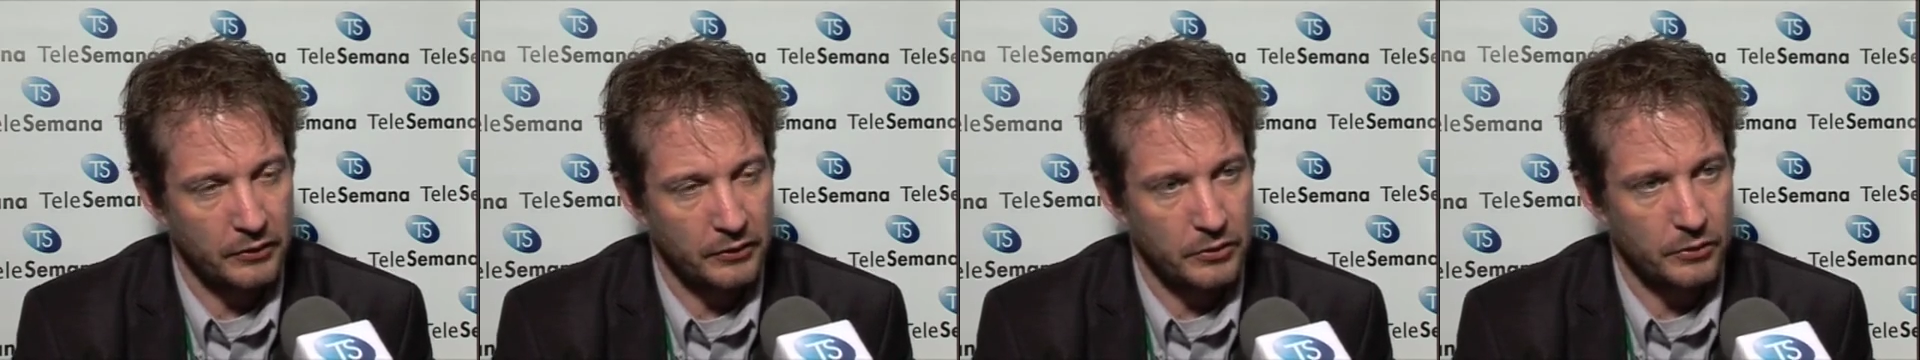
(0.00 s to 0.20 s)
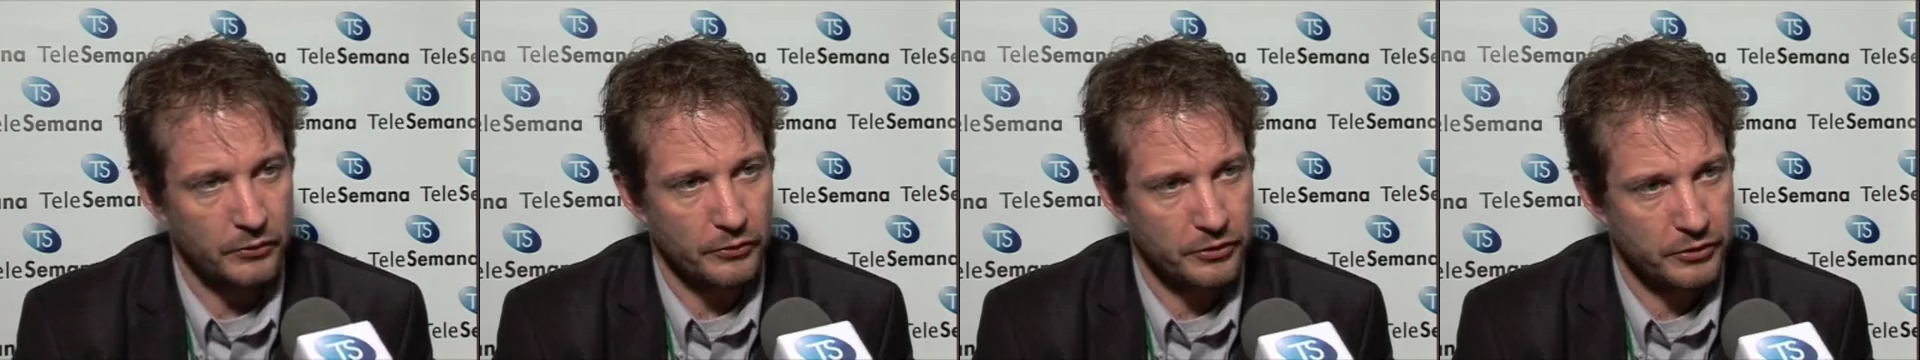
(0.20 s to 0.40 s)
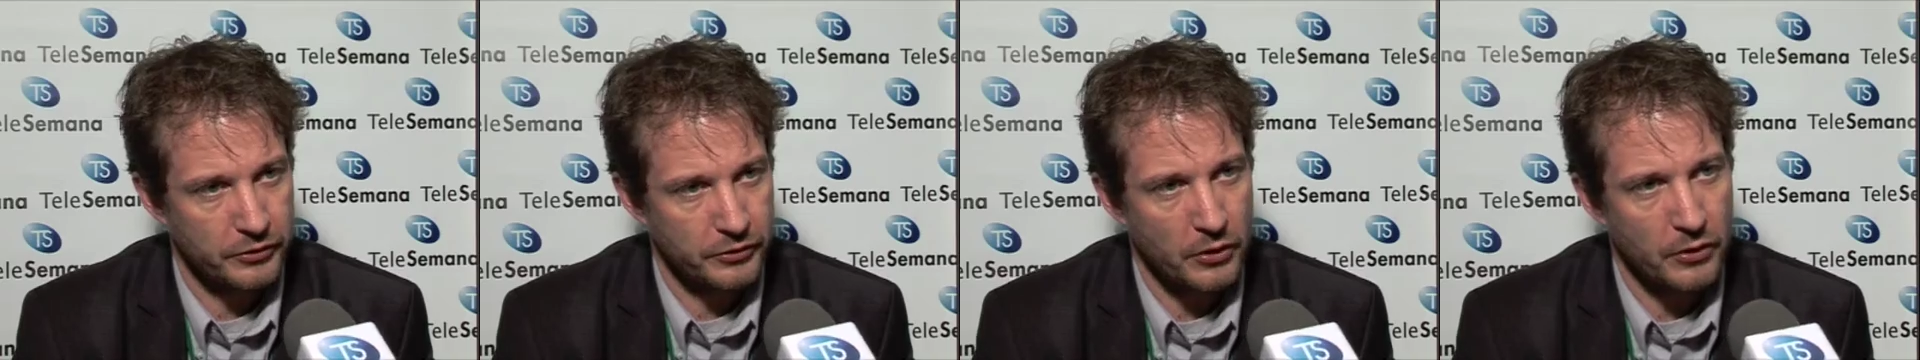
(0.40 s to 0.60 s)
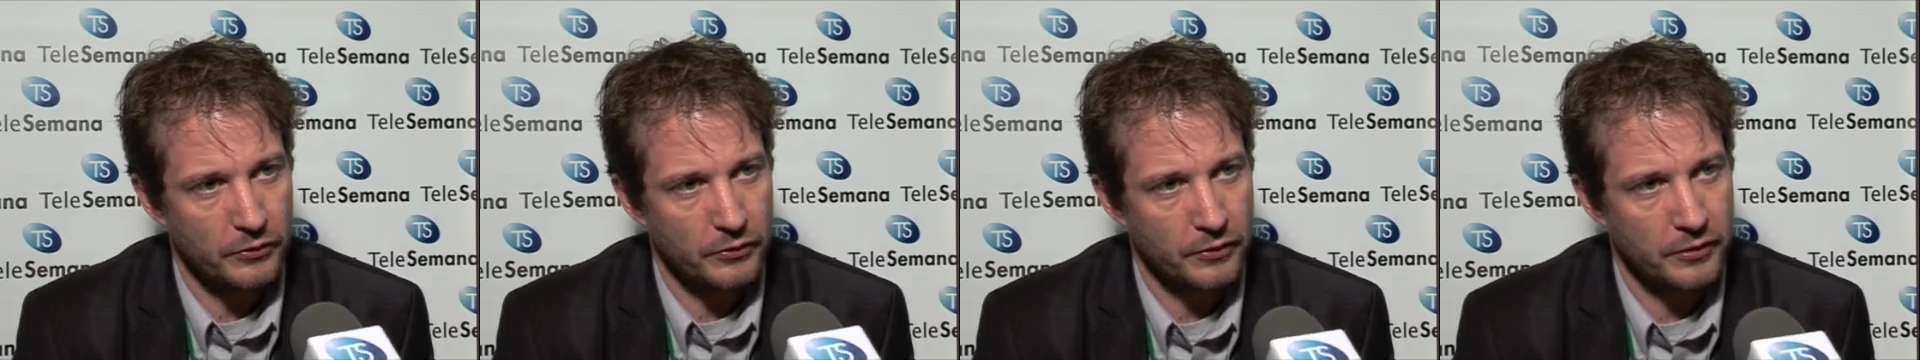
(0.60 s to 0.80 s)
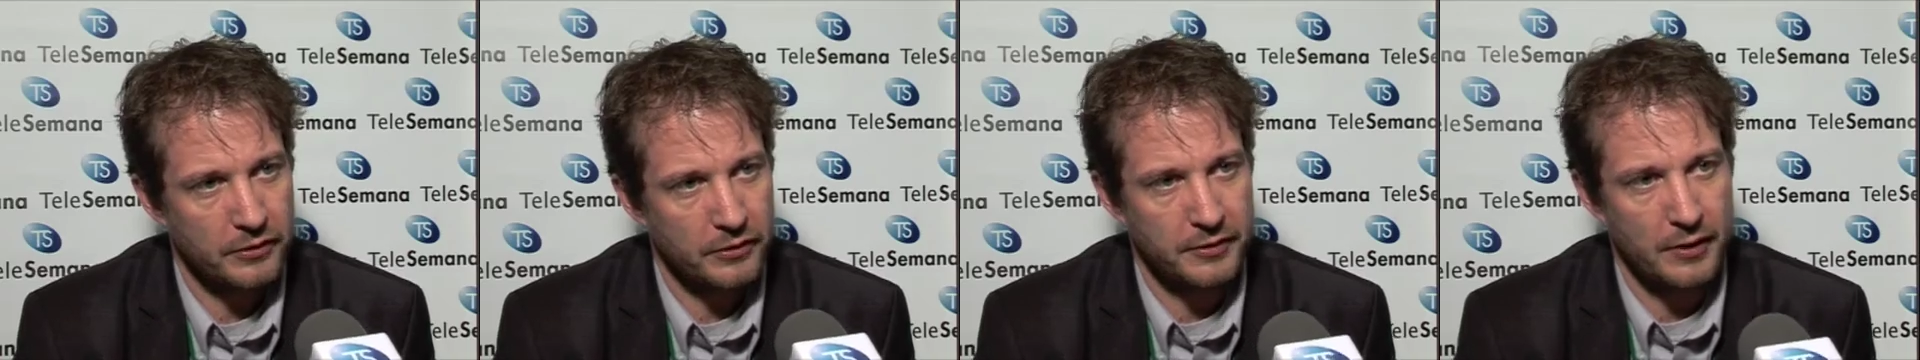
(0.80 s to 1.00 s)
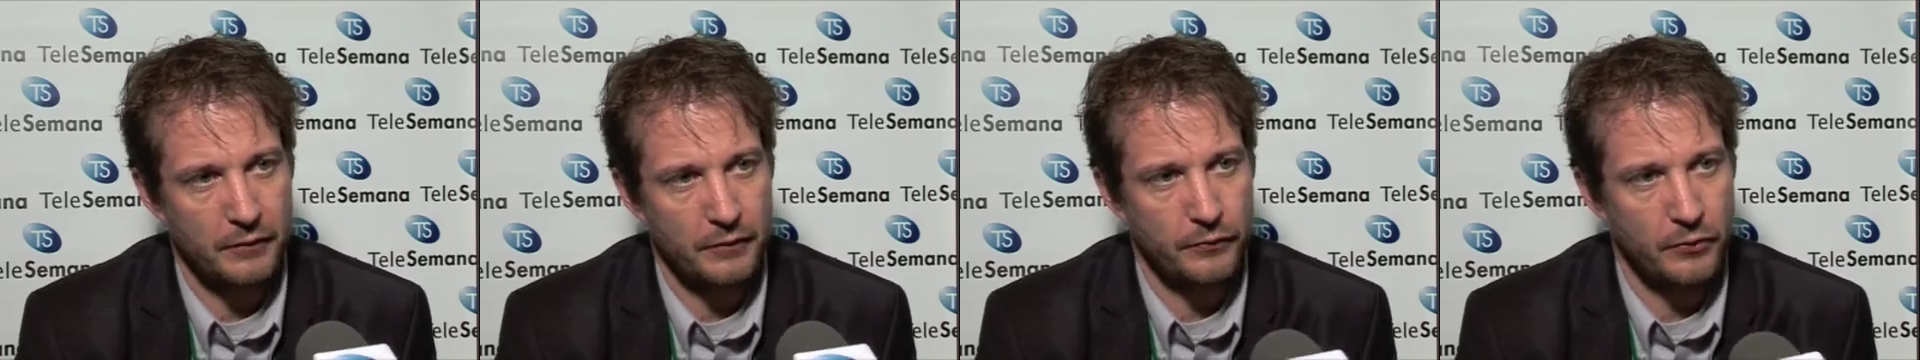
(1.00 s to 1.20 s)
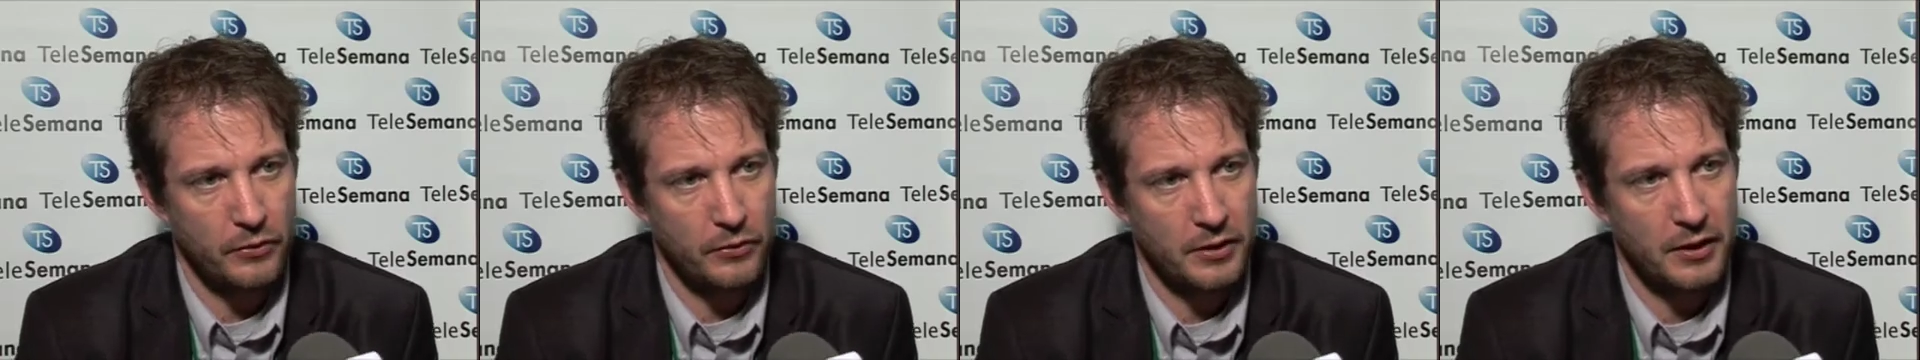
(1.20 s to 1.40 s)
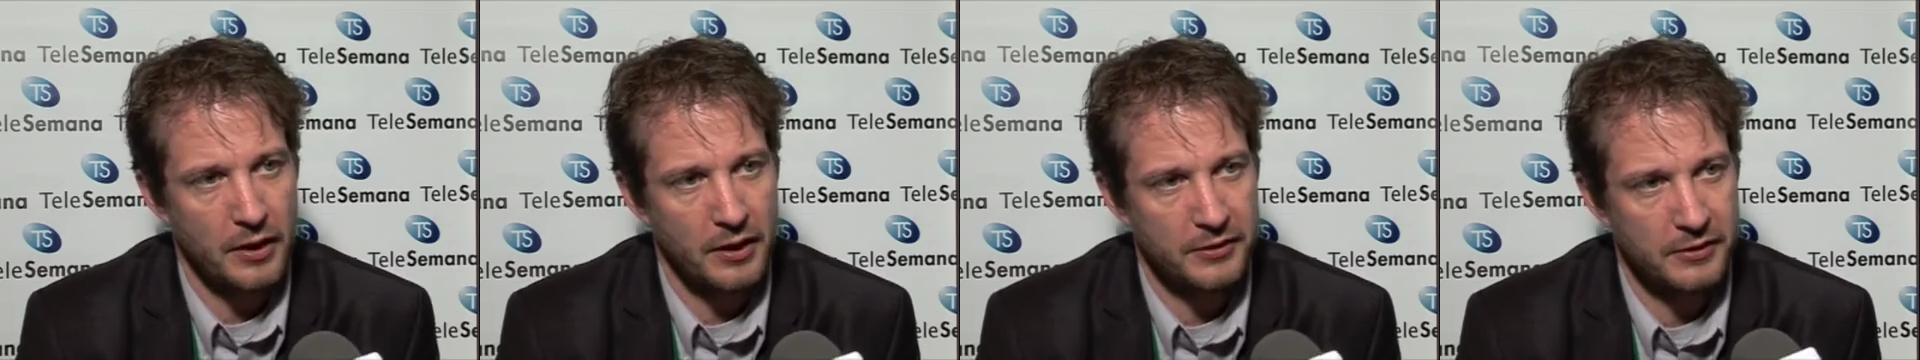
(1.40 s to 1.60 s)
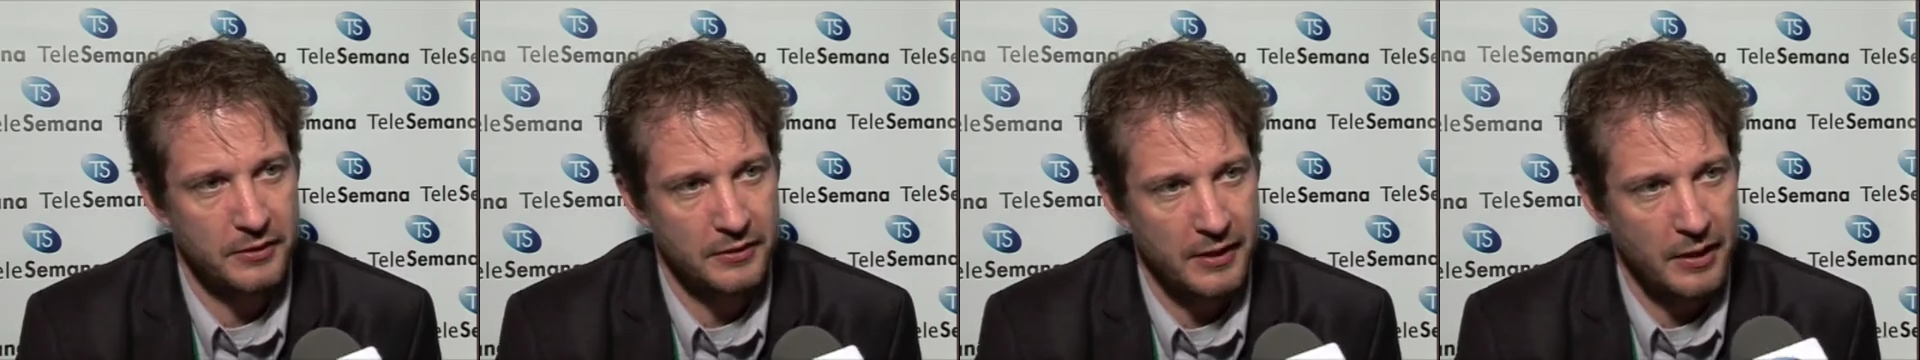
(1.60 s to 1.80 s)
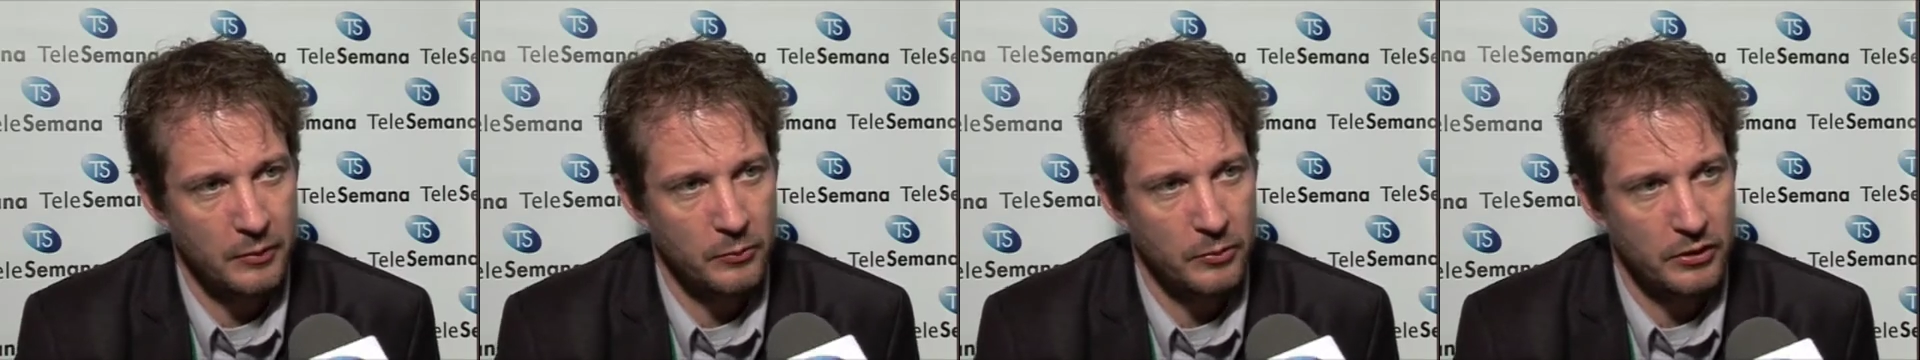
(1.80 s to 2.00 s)
called SON, self-organizing
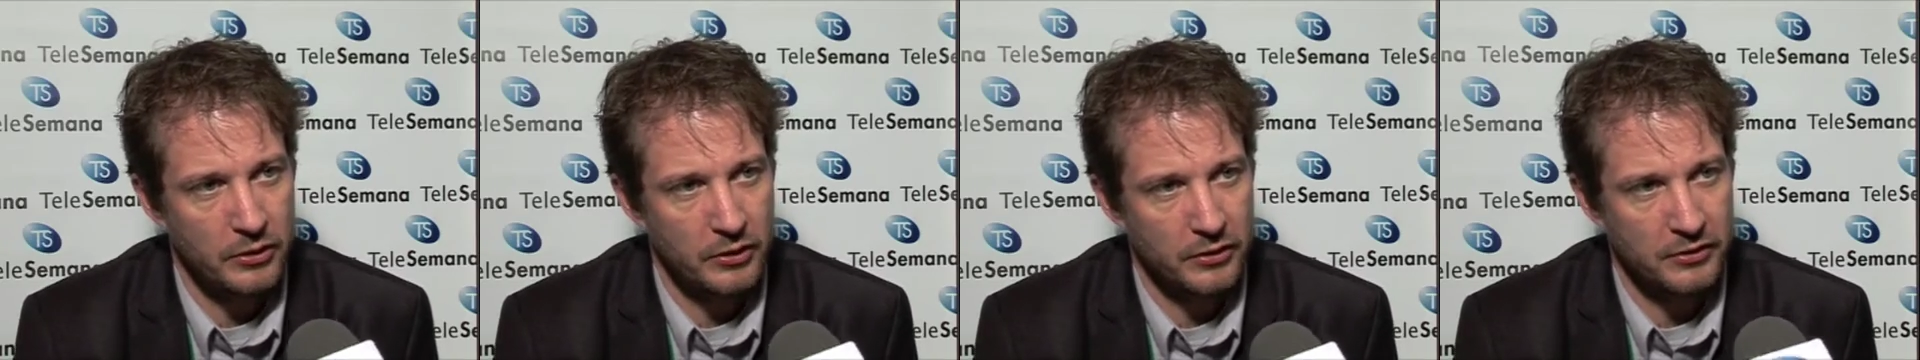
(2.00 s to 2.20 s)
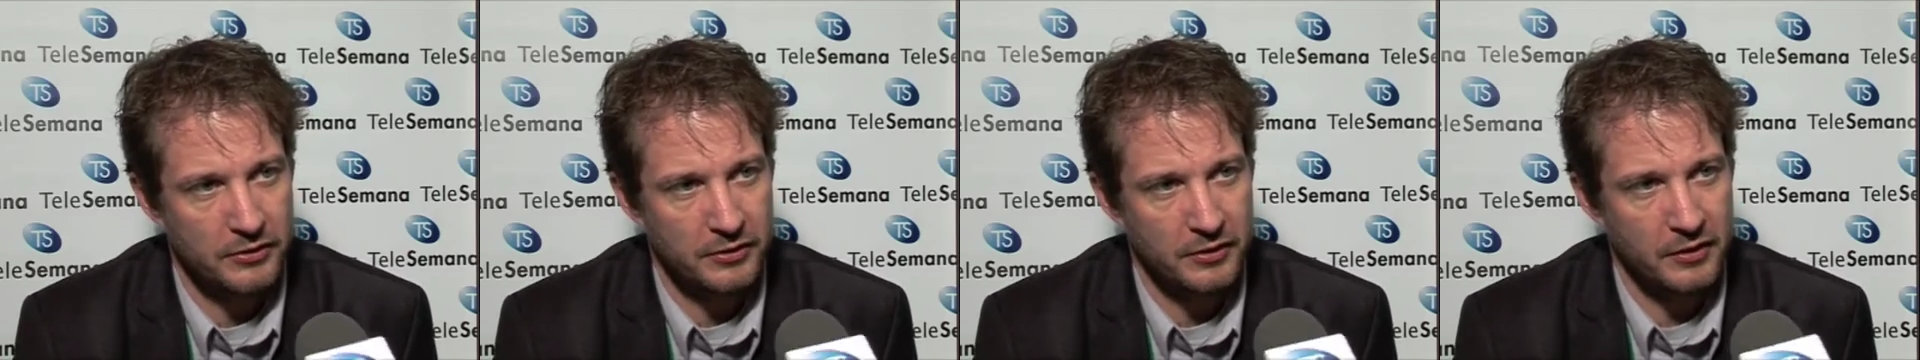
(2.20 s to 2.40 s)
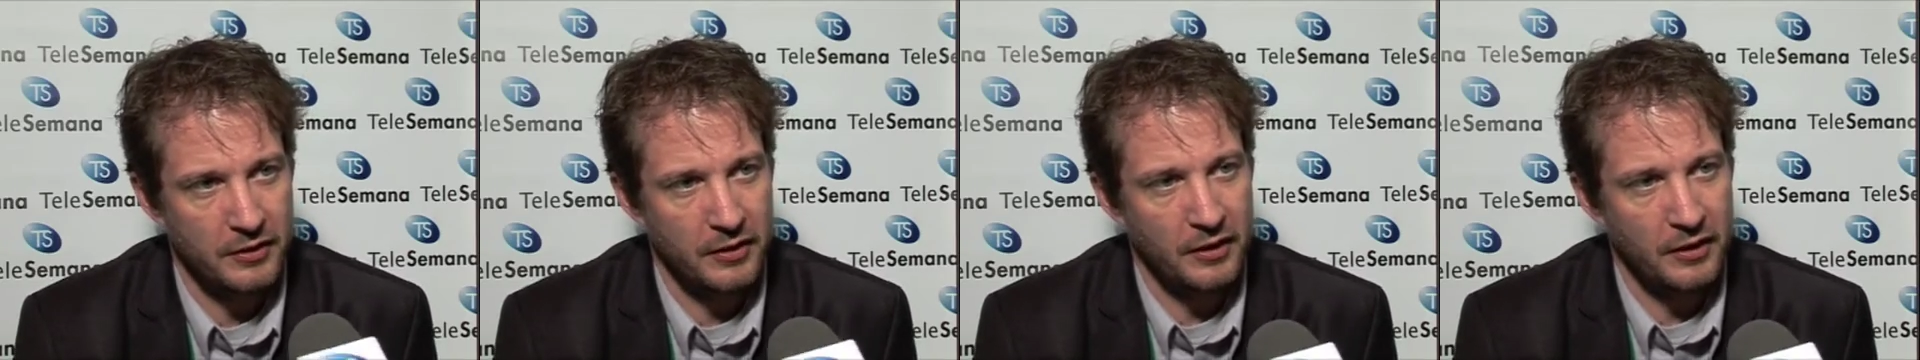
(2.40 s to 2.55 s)
networks,